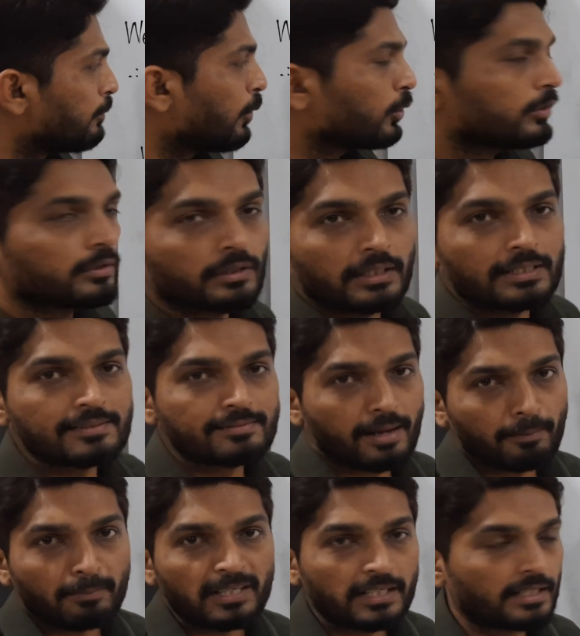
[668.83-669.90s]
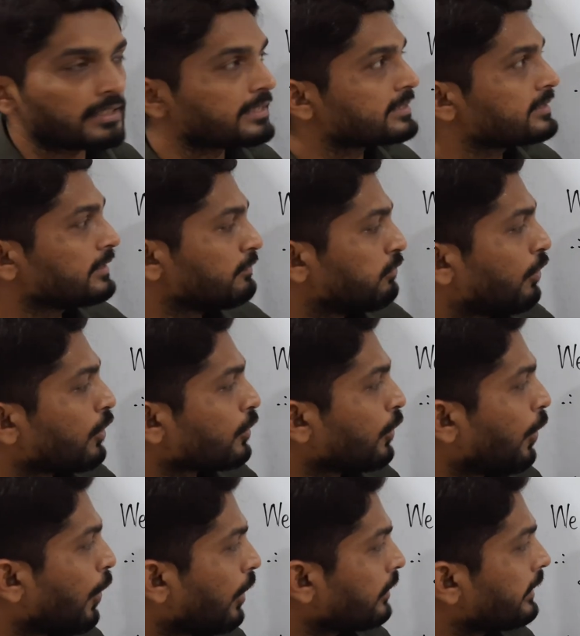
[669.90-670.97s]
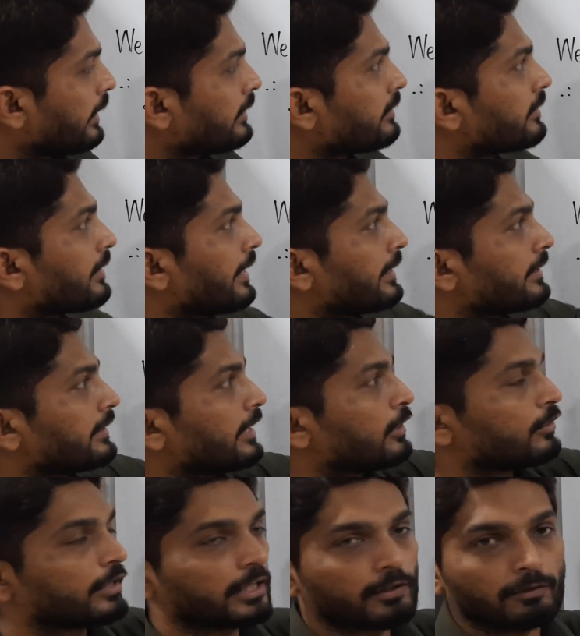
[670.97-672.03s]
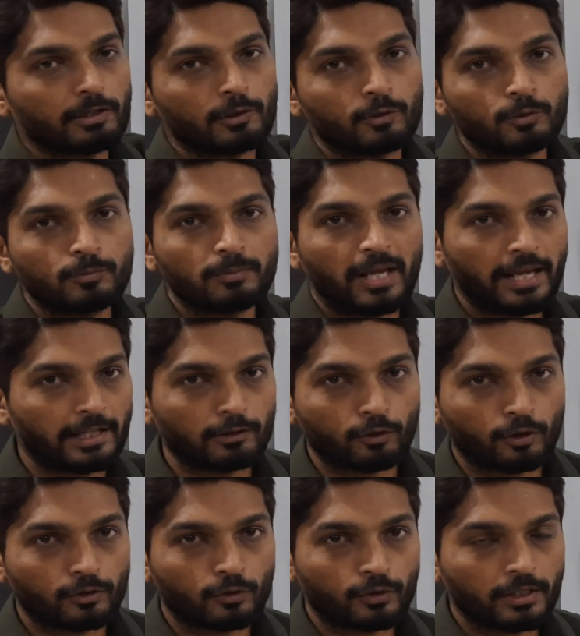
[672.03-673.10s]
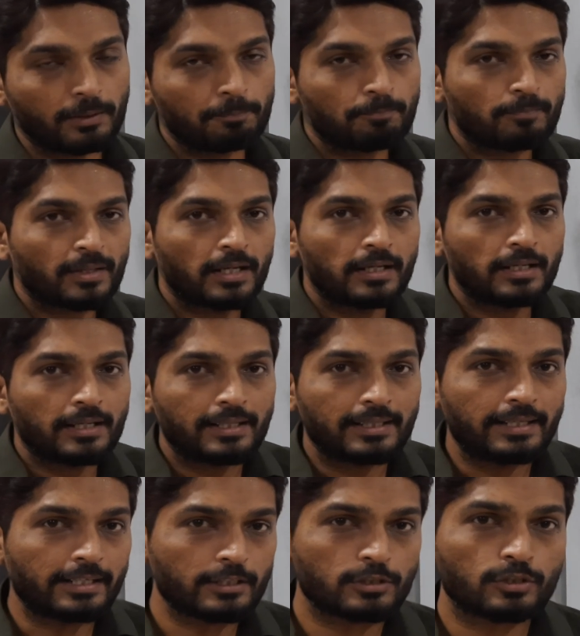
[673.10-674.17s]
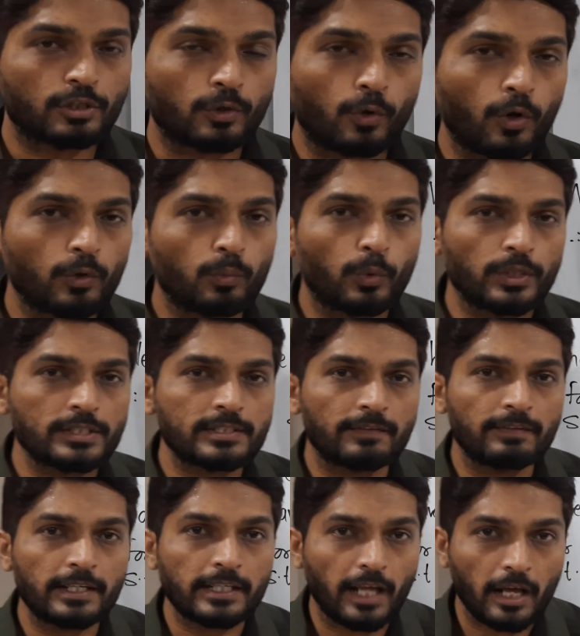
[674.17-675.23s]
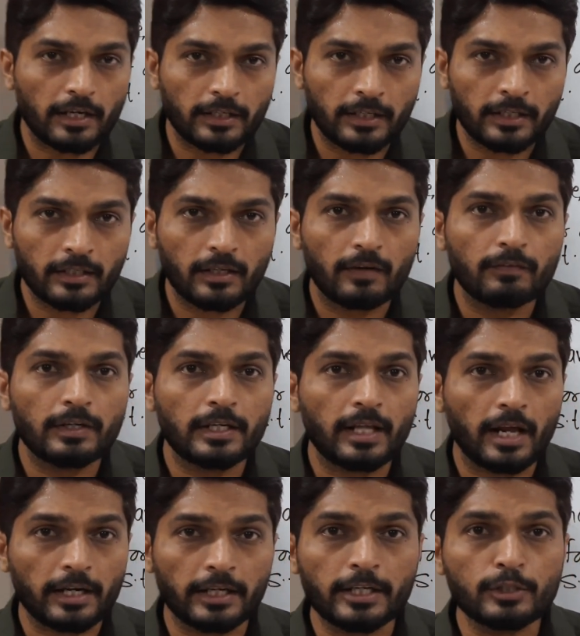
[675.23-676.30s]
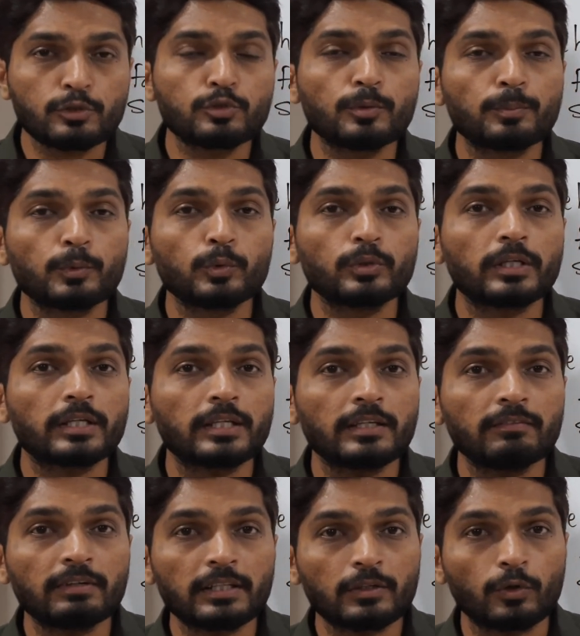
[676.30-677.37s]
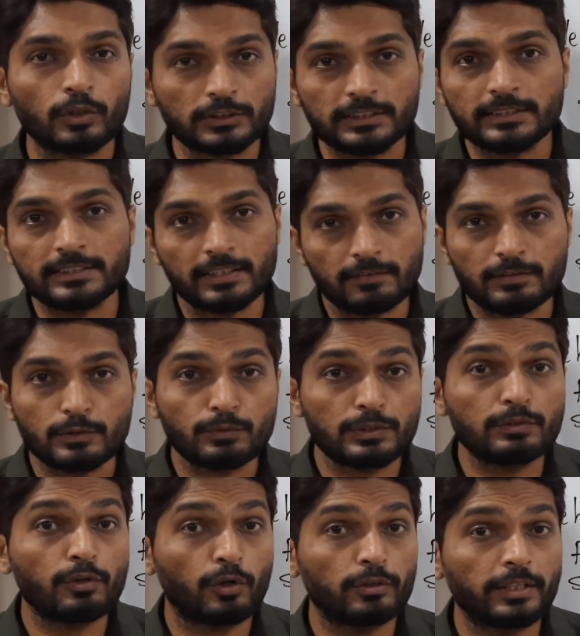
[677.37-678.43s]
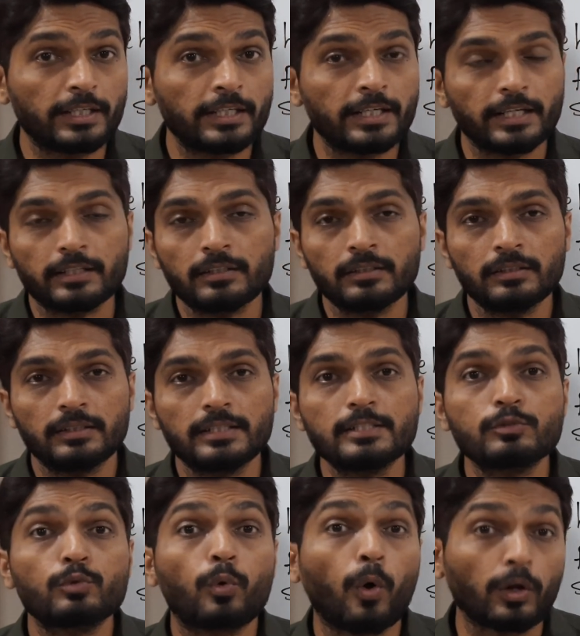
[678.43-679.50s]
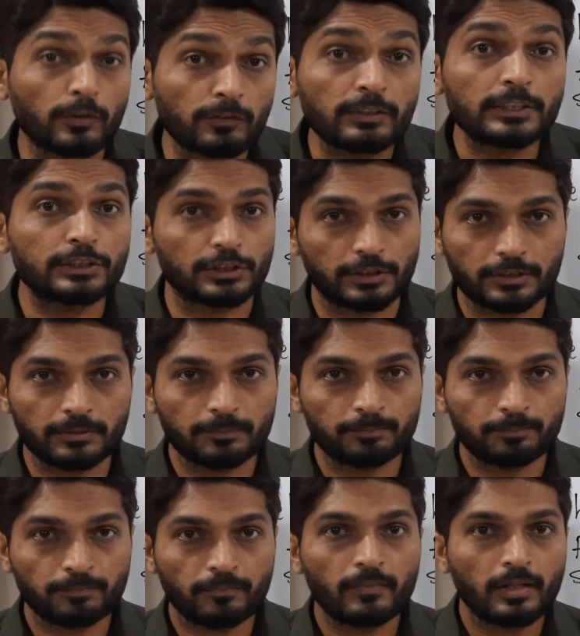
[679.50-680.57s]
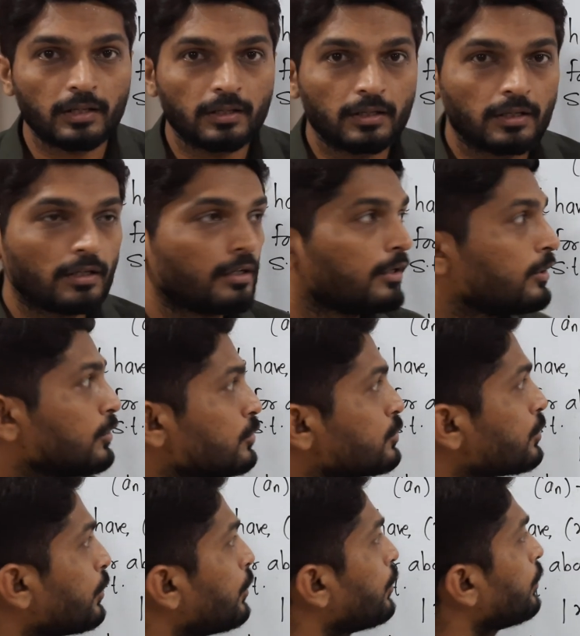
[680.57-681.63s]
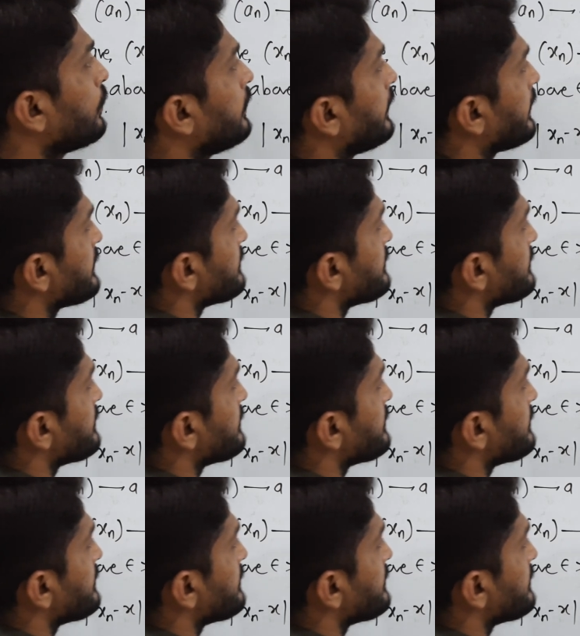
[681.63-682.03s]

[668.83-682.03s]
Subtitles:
both things simultaneously for all n greater than or equal to n naught. Okay. Let us recall what is our target. Our target is to prove the given Cauchy sequence, which we already taken, is convergent. So let